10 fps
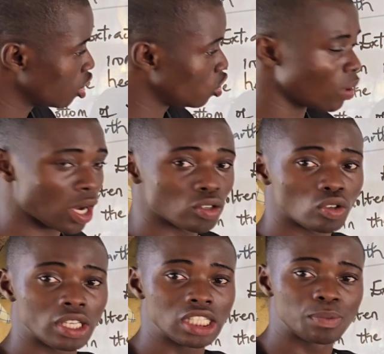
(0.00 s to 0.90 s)
you are going
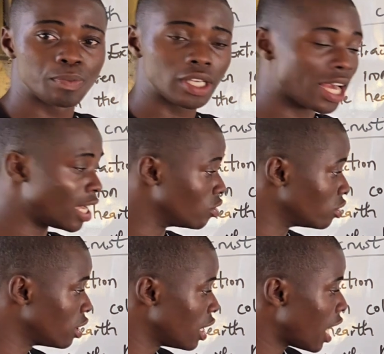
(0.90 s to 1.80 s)
to heat pig
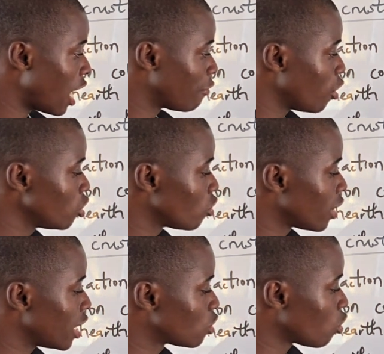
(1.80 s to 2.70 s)
iron. And for you to
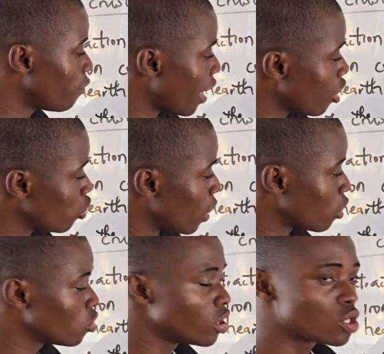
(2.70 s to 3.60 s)
get rough iron, you are
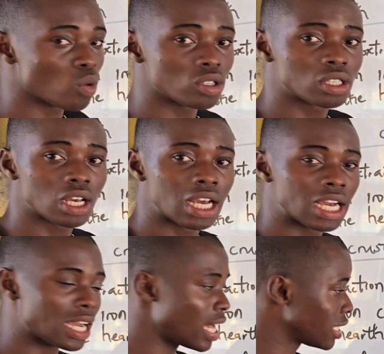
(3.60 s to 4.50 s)
going to heat what?
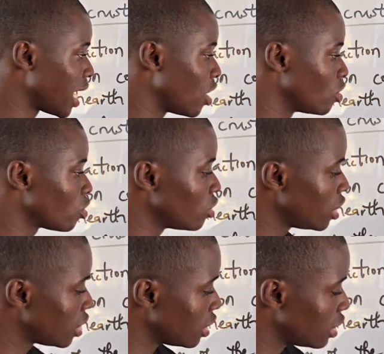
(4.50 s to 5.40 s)
Cast iron. So
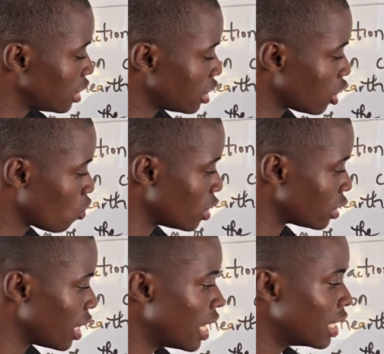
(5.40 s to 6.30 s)
this is the
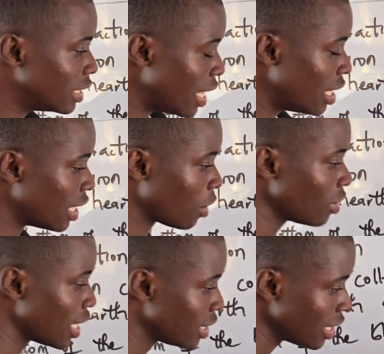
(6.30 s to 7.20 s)
sequence. Then, like
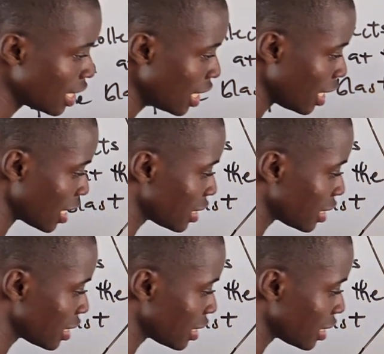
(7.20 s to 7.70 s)
what I said earlier,